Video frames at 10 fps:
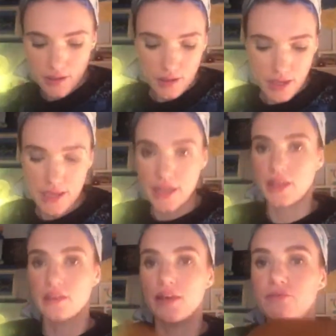I think
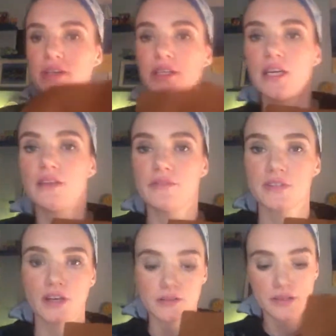I love this colour.
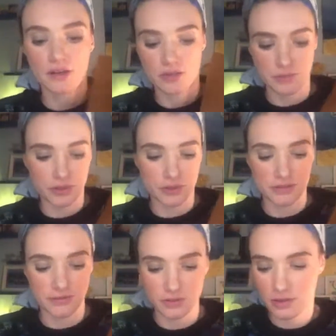This colour is
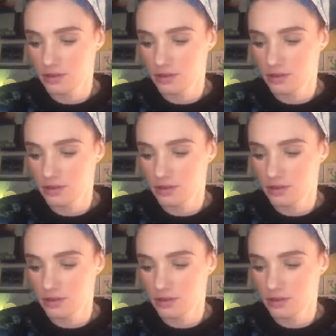beautiful.